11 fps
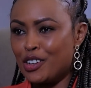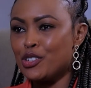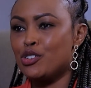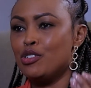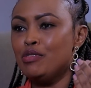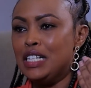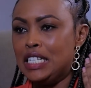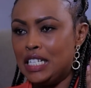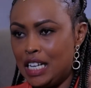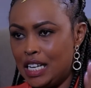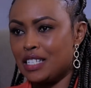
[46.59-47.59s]
because you
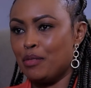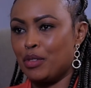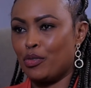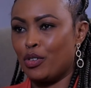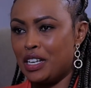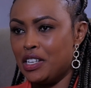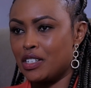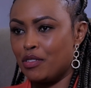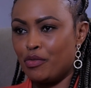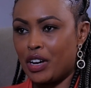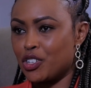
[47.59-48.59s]
need something for a
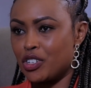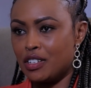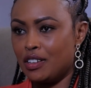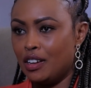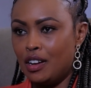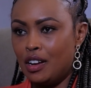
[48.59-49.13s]
yeast infection.